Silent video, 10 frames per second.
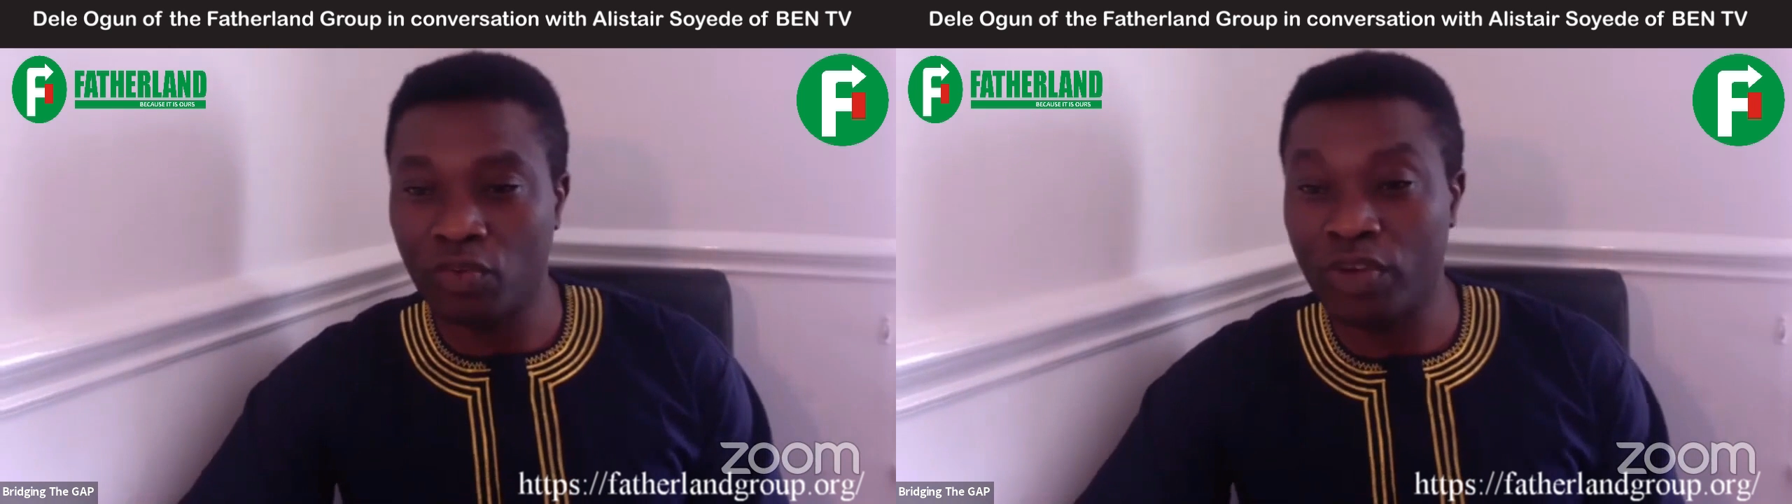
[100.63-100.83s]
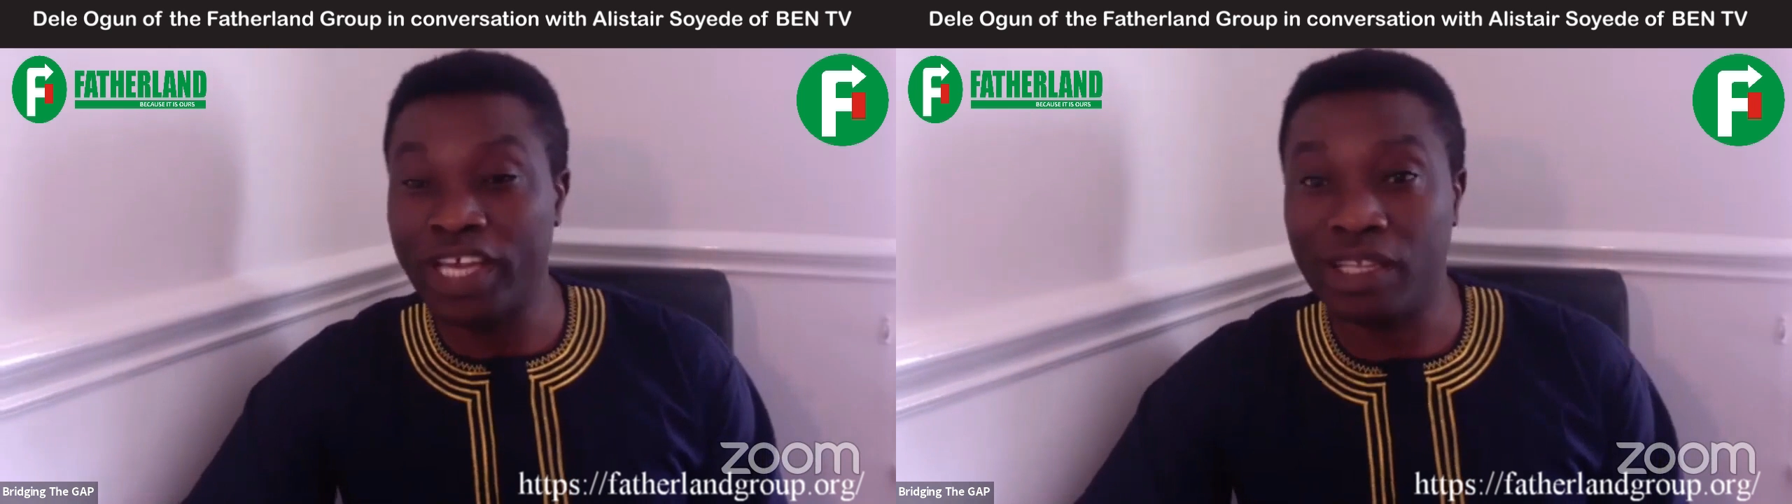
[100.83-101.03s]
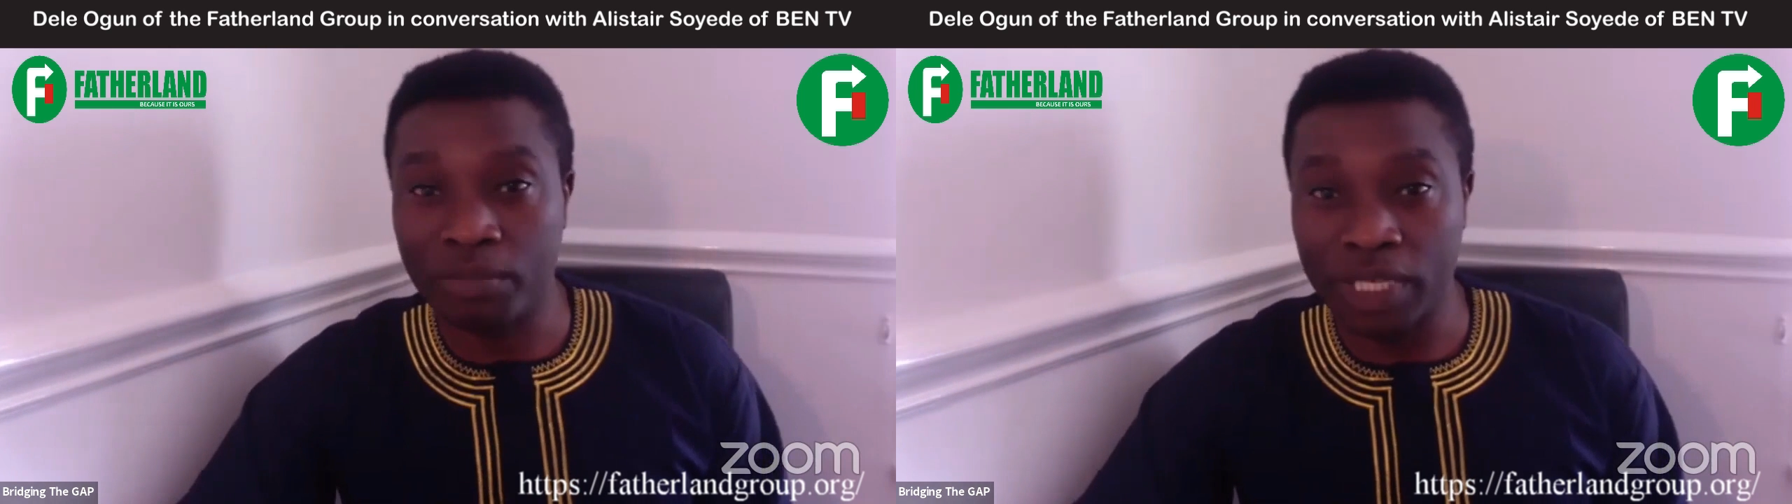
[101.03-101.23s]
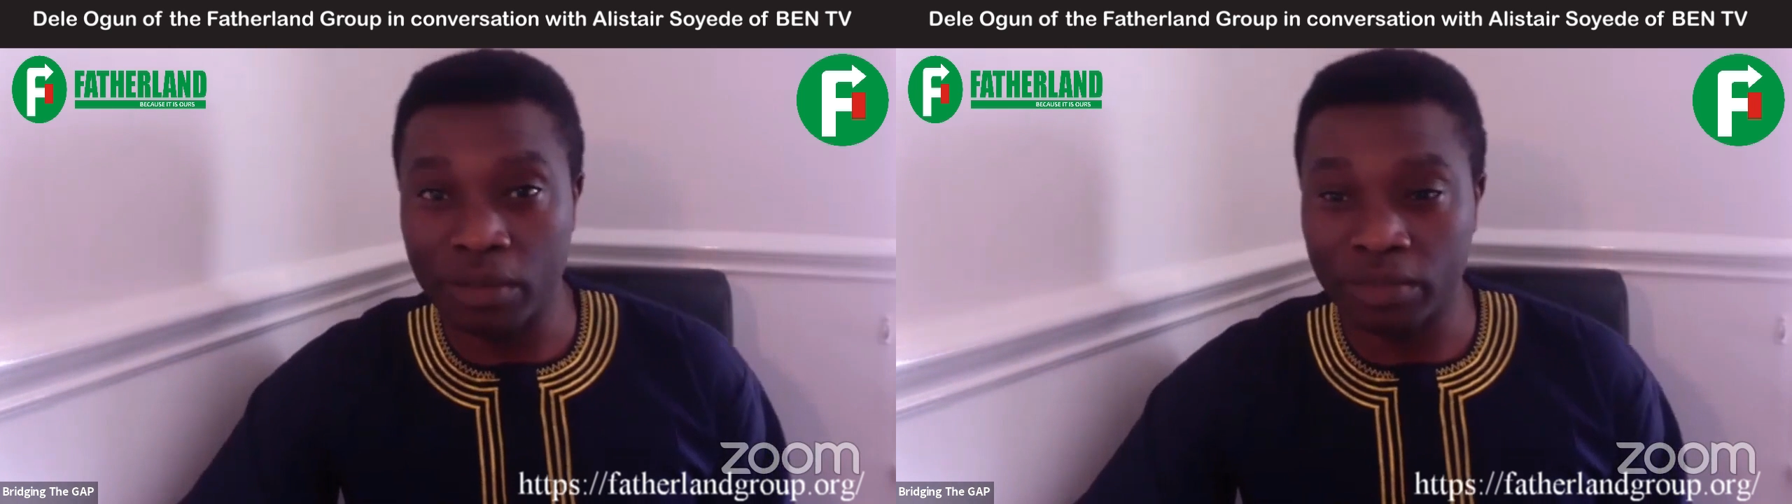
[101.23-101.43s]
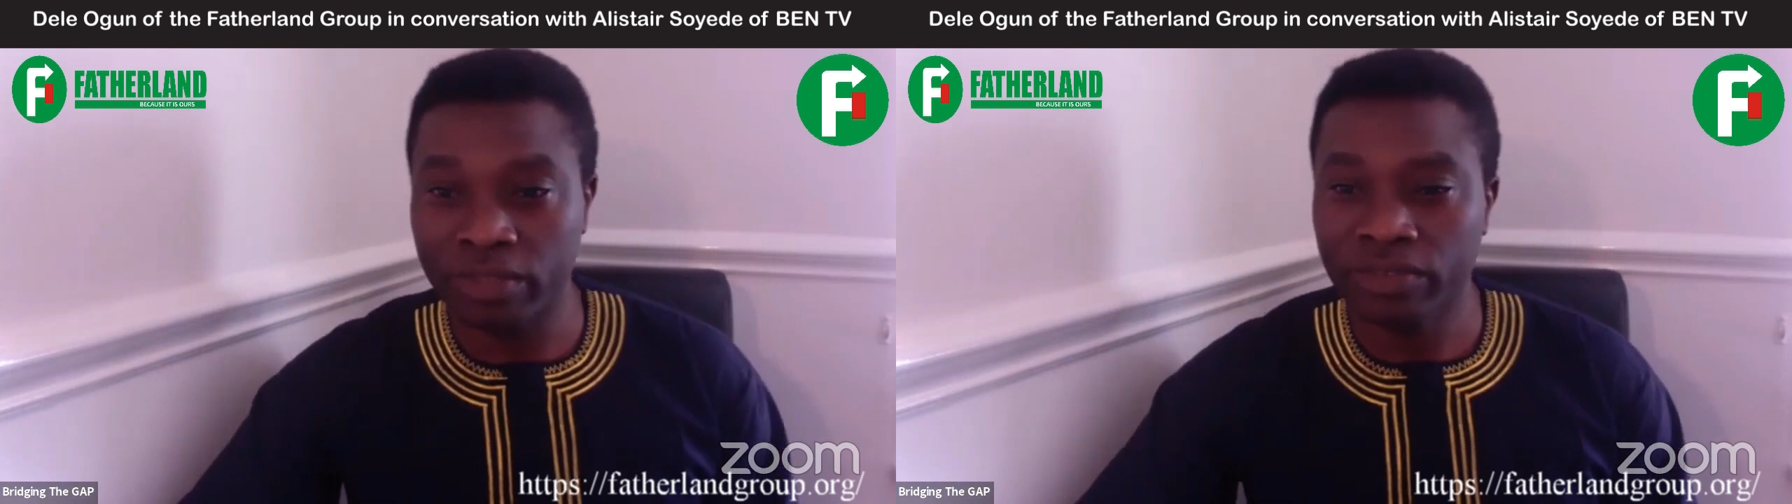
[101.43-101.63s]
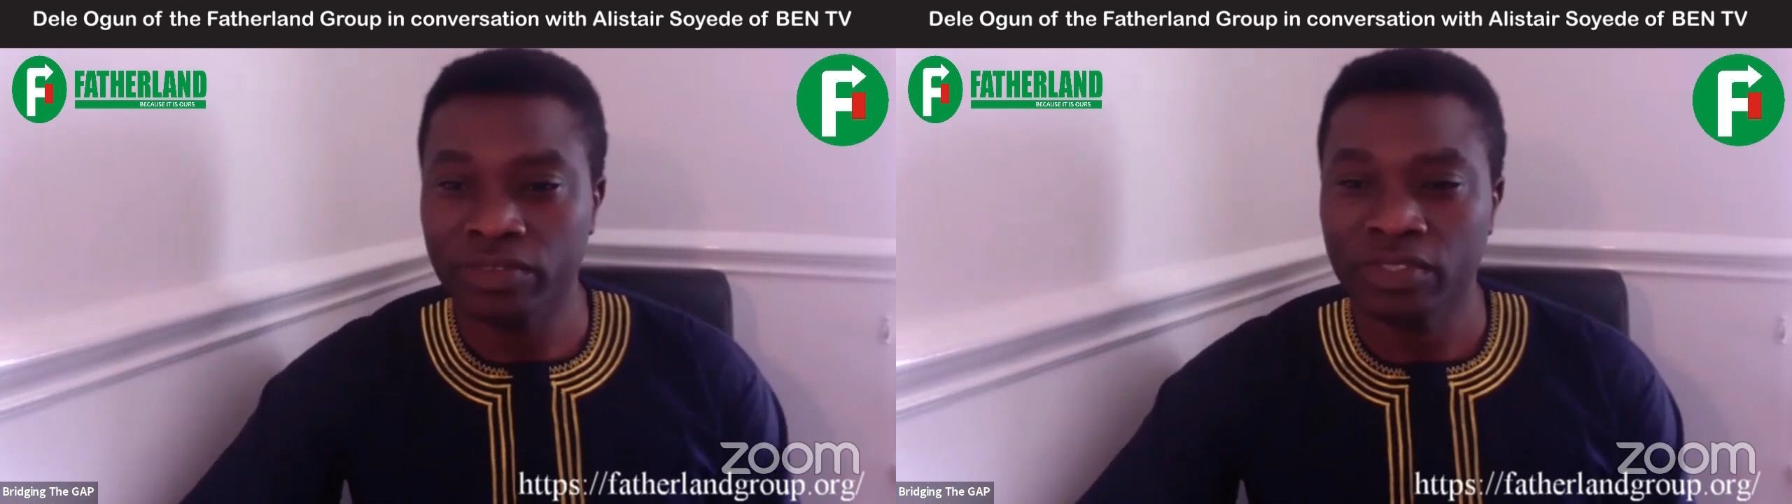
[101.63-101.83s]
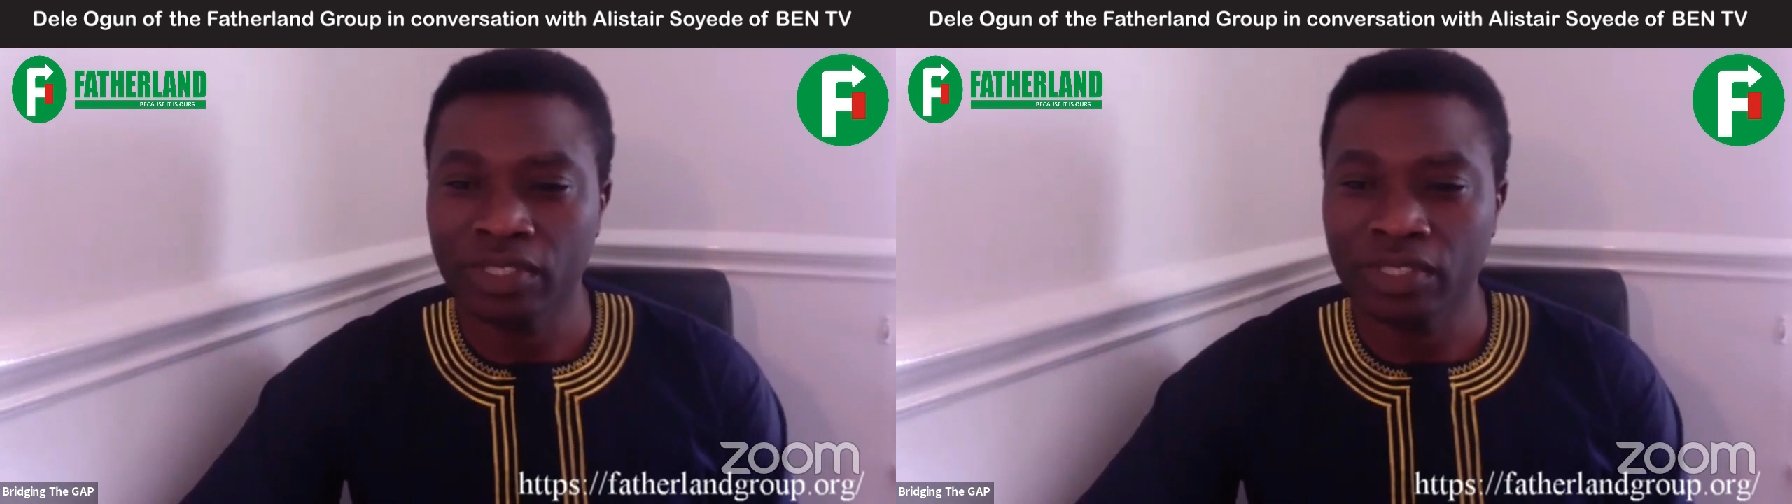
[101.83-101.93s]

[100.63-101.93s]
we the people.